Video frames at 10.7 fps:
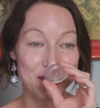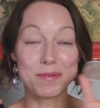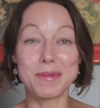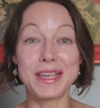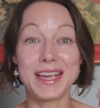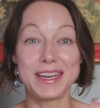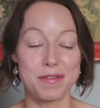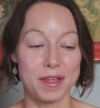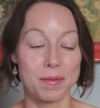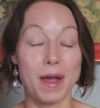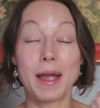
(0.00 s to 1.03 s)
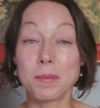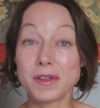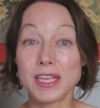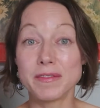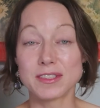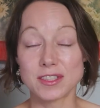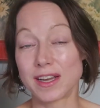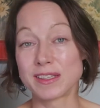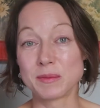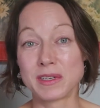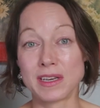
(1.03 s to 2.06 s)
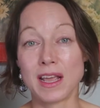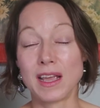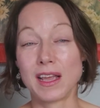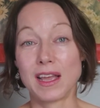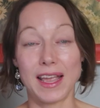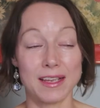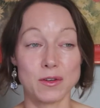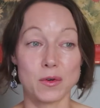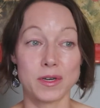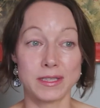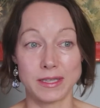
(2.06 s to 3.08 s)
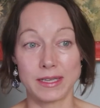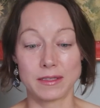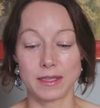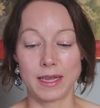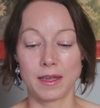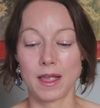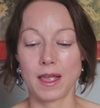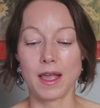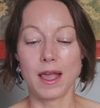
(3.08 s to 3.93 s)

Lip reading: Could be anything. I believe it's jasmine and or ylang ylang.